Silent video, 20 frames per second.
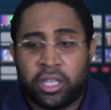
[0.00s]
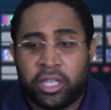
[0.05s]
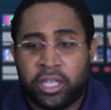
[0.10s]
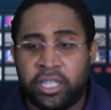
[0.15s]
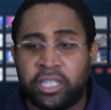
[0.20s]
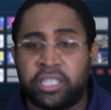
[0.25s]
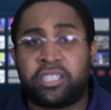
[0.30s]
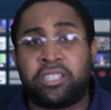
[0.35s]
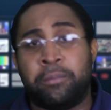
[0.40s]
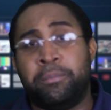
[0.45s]

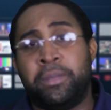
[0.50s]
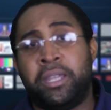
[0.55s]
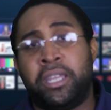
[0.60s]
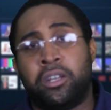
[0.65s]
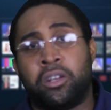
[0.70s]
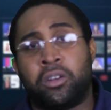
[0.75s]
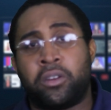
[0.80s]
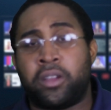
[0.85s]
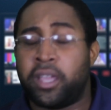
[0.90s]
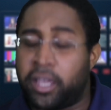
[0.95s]

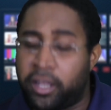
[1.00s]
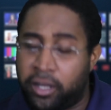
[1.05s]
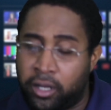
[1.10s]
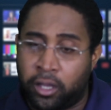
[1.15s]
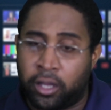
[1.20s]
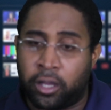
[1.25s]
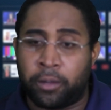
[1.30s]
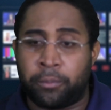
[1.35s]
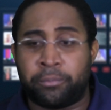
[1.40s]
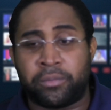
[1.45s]
demeanor. And,
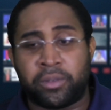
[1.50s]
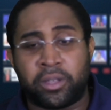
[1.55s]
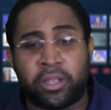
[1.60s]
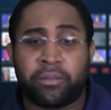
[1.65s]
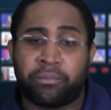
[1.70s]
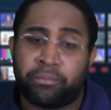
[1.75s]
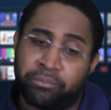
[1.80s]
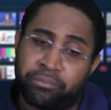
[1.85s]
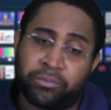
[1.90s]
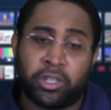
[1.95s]

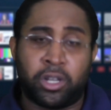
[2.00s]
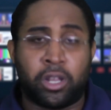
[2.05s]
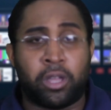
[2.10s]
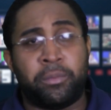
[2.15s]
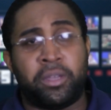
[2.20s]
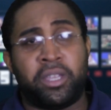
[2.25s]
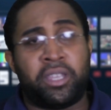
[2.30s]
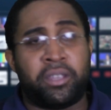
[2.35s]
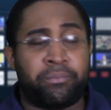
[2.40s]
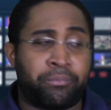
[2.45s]
you know what I
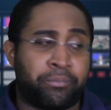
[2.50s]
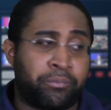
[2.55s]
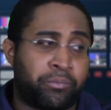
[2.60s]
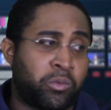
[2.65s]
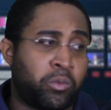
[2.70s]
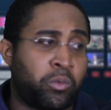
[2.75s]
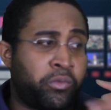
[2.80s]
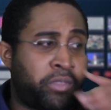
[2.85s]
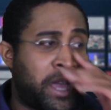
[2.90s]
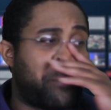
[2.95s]
mean?
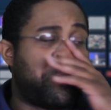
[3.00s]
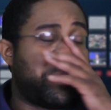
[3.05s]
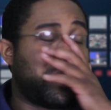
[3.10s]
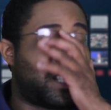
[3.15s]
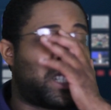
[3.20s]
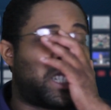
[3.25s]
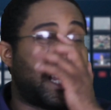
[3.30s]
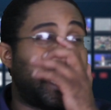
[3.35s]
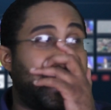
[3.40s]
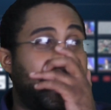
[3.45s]
With that being
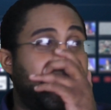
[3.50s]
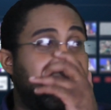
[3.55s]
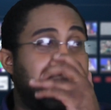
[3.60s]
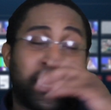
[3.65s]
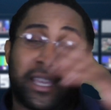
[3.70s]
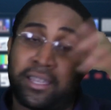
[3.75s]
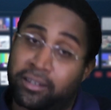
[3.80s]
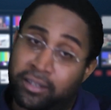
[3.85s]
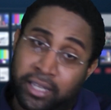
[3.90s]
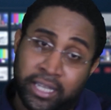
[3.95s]
said,
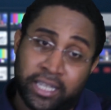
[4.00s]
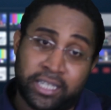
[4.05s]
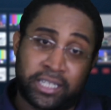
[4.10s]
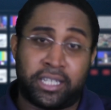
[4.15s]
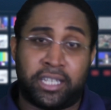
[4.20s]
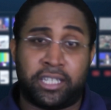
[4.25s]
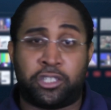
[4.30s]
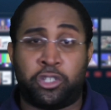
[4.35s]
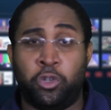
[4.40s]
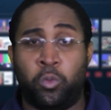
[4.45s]
like I
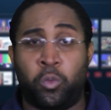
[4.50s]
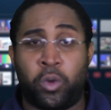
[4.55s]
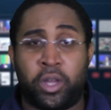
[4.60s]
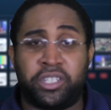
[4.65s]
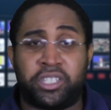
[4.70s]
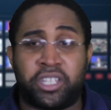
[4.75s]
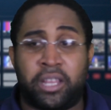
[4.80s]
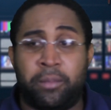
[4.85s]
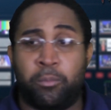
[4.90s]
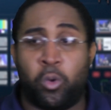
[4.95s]
said, 2-1
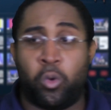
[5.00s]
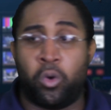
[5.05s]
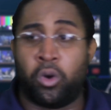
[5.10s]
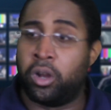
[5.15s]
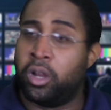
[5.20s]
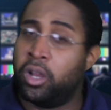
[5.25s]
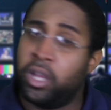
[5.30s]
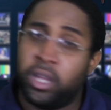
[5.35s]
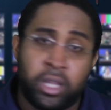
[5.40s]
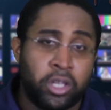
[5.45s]
Jay
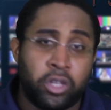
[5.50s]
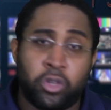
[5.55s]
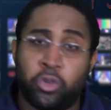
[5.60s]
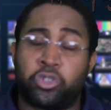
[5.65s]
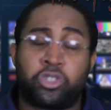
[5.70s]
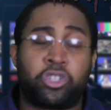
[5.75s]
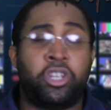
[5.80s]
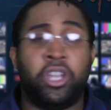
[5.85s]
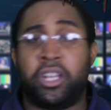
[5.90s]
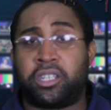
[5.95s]
Moore. It
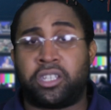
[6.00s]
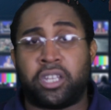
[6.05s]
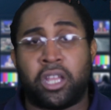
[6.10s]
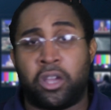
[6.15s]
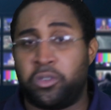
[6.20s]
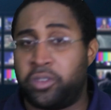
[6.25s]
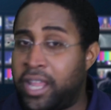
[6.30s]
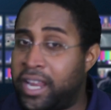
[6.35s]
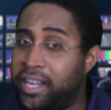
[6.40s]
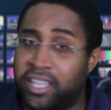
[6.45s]
was good,
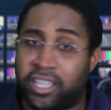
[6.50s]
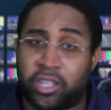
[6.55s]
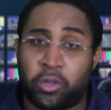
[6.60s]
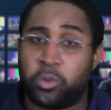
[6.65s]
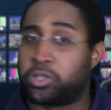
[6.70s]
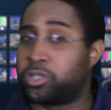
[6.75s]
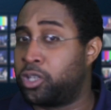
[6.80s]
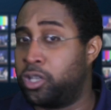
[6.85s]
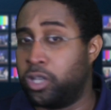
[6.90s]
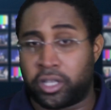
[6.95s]
though. That nigga
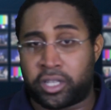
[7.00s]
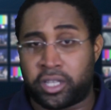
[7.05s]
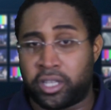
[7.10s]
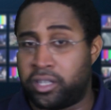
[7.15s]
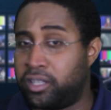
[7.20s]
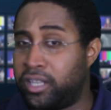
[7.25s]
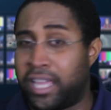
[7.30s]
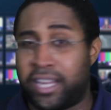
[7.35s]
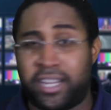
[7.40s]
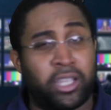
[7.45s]
was cooking.
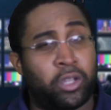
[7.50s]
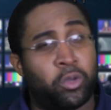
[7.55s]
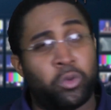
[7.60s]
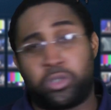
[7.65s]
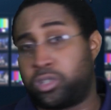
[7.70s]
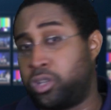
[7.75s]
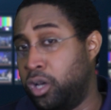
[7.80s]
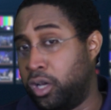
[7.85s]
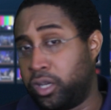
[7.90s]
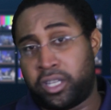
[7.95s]
That nigga was
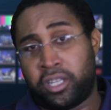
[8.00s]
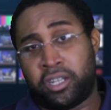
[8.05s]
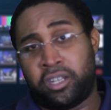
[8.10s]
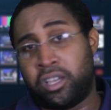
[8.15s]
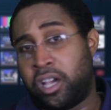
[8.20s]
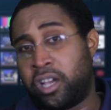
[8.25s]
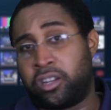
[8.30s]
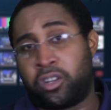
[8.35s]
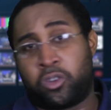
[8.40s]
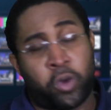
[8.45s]
cooking,
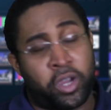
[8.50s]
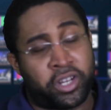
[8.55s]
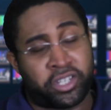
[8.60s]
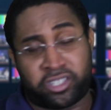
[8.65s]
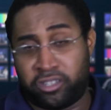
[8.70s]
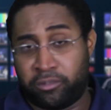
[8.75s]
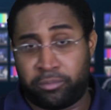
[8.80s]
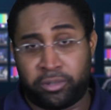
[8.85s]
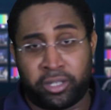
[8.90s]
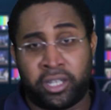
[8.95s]

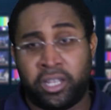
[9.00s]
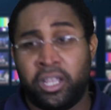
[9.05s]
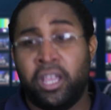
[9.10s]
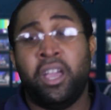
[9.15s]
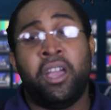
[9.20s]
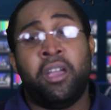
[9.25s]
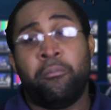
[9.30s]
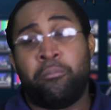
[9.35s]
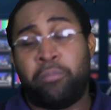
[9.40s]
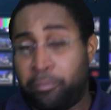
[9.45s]
unquestionably.
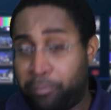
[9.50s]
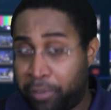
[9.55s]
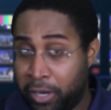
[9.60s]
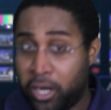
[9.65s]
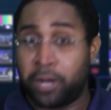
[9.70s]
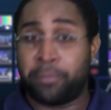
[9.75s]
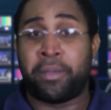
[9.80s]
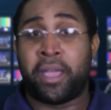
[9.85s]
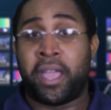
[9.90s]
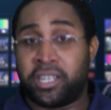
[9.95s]
But
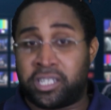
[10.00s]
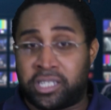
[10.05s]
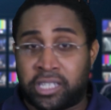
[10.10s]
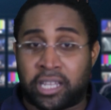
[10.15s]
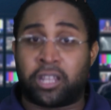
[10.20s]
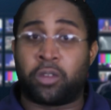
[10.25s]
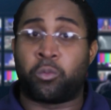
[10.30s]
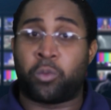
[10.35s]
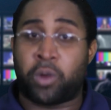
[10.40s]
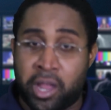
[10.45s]
Barry Bands'
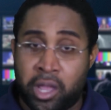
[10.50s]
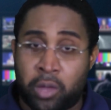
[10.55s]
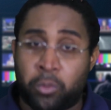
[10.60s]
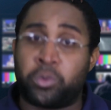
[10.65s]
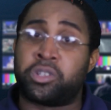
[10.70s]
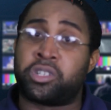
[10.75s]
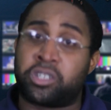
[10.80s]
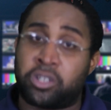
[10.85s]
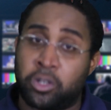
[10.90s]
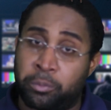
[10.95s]
second round
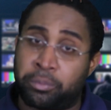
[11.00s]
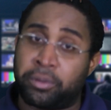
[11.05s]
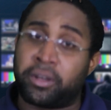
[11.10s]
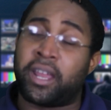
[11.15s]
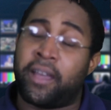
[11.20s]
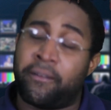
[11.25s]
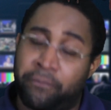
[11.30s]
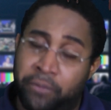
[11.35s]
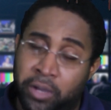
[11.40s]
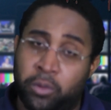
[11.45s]
was stupid.
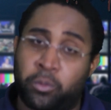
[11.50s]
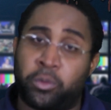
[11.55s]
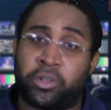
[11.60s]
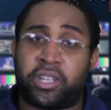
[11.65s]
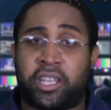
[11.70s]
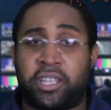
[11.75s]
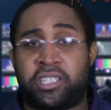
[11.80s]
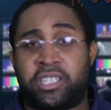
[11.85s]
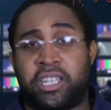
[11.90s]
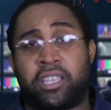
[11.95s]
I fuck with
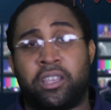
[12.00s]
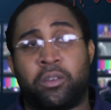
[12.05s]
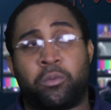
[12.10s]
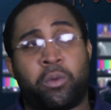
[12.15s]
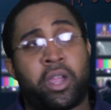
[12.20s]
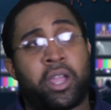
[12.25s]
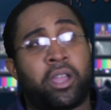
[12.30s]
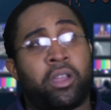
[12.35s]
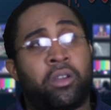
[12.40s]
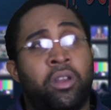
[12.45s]
that second
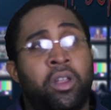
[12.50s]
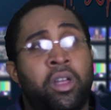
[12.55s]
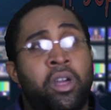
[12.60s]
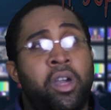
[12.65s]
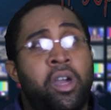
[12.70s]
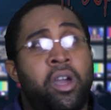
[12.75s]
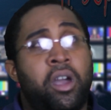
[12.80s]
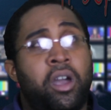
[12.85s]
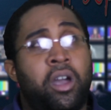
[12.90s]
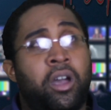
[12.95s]
round.
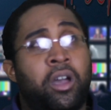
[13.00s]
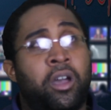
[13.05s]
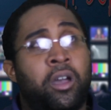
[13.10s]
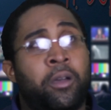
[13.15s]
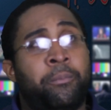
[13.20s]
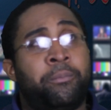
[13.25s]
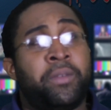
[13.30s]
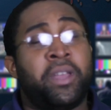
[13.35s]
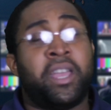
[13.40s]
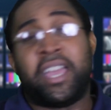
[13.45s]

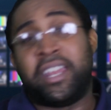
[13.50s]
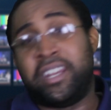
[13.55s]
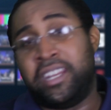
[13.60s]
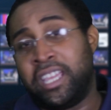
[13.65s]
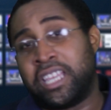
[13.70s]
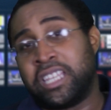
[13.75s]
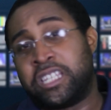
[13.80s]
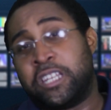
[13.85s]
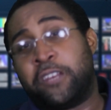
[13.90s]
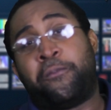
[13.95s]
And
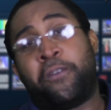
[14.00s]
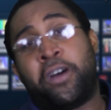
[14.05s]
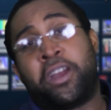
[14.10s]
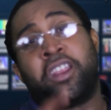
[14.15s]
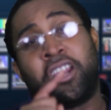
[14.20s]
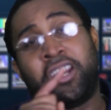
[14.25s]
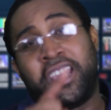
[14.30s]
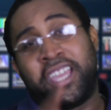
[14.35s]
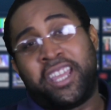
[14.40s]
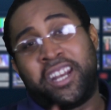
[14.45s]
niggas is funny
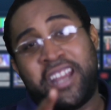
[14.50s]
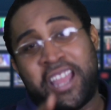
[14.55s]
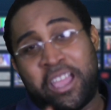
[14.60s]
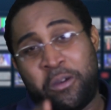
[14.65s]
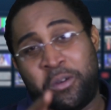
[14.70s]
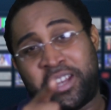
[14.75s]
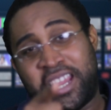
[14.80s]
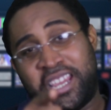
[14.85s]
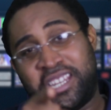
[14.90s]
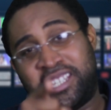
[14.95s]
on the internet
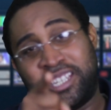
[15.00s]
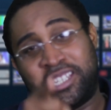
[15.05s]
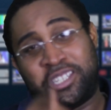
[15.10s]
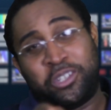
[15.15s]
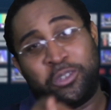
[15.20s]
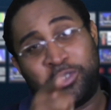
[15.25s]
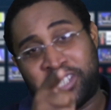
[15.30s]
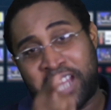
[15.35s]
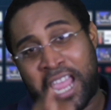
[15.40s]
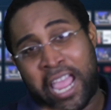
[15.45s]
with that shit,
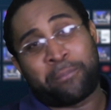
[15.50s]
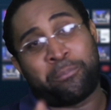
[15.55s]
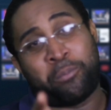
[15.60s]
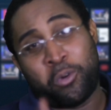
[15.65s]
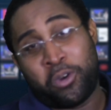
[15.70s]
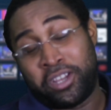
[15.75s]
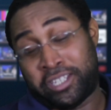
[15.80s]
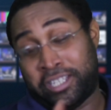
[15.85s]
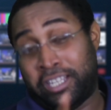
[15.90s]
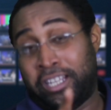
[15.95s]
too. Jack
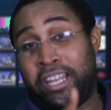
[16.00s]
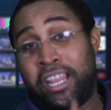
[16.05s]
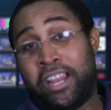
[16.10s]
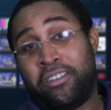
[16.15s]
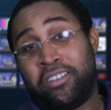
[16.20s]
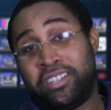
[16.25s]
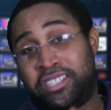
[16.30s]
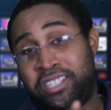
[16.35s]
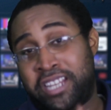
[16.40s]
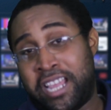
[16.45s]
Boy is
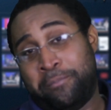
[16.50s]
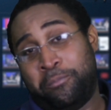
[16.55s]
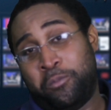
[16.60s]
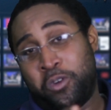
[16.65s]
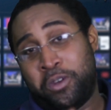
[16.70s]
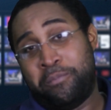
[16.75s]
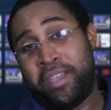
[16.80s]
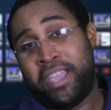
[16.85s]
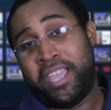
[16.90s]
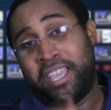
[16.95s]
hilarious. Jack
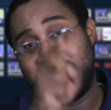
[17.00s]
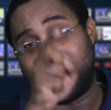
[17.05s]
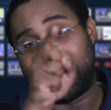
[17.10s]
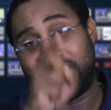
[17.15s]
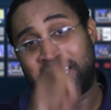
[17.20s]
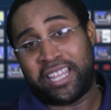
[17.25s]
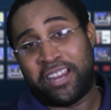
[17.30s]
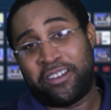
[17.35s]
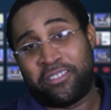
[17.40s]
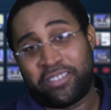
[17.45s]
Boy Man is
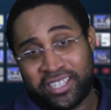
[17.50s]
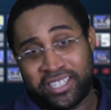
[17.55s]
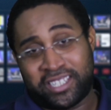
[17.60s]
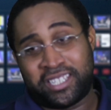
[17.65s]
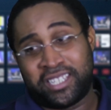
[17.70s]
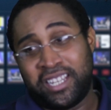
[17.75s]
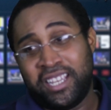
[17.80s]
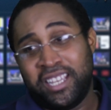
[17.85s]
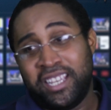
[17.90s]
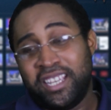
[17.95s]

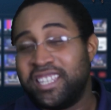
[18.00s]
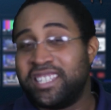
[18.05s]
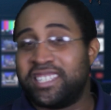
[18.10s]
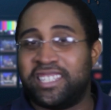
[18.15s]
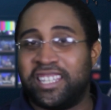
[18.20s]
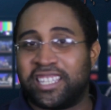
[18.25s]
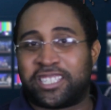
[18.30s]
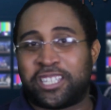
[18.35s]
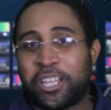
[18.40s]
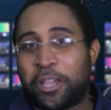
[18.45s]
hilarious. This
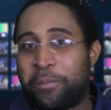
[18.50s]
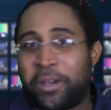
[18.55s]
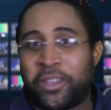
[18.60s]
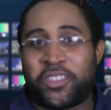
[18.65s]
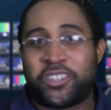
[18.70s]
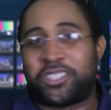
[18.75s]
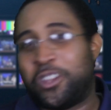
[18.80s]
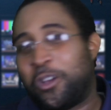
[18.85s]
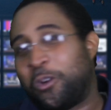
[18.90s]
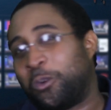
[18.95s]
nigga talking about
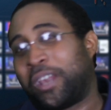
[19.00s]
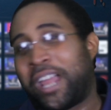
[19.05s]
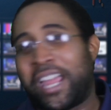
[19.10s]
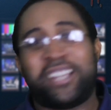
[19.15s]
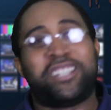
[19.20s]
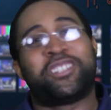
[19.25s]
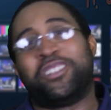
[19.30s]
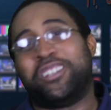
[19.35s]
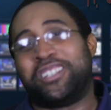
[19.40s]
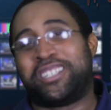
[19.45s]
there's no
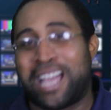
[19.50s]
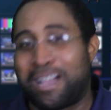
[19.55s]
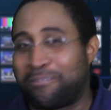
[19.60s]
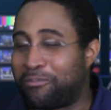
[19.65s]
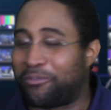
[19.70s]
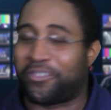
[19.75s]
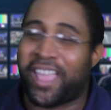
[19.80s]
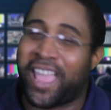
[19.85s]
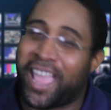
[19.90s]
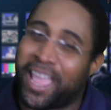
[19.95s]
lights on the top
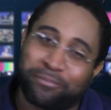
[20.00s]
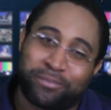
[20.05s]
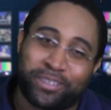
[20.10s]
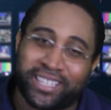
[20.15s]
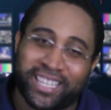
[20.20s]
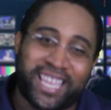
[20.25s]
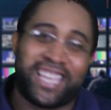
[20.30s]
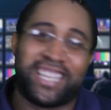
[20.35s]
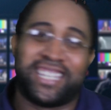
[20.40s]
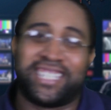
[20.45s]
of an
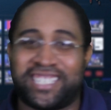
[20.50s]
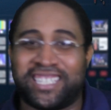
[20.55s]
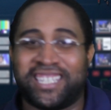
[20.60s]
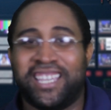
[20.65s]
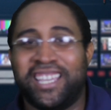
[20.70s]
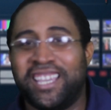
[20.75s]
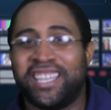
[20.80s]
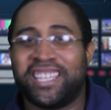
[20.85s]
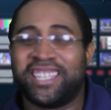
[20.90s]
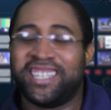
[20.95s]
ambulance.
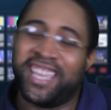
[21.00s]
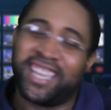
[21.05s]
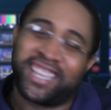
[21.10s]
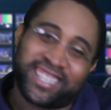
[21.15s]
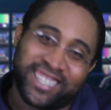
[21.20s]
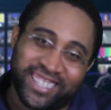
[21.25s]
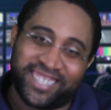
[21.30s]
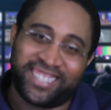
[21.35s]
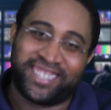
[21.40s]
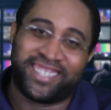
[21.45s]

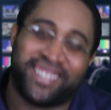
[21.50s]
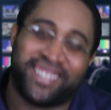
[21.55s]
Nigga,